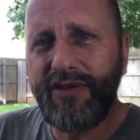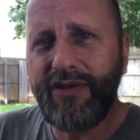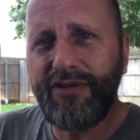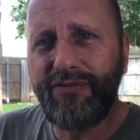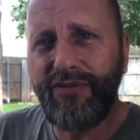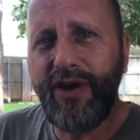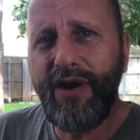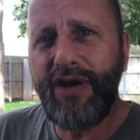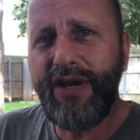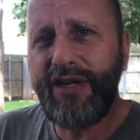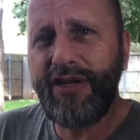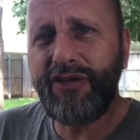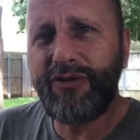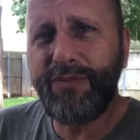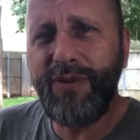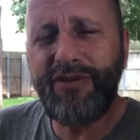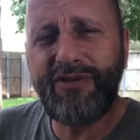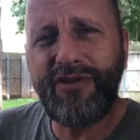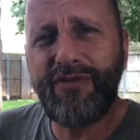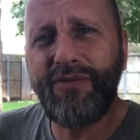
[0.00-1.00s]
very
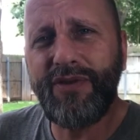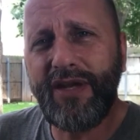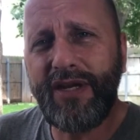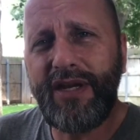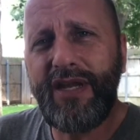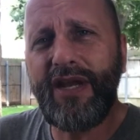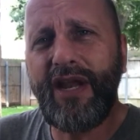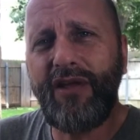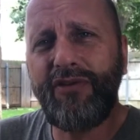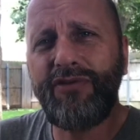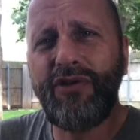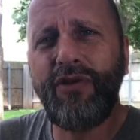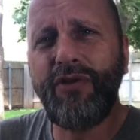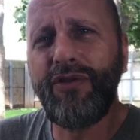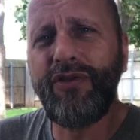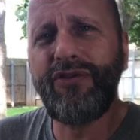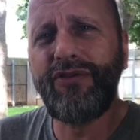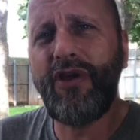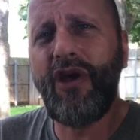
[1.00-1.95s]
inexpensive. And again, I'll total this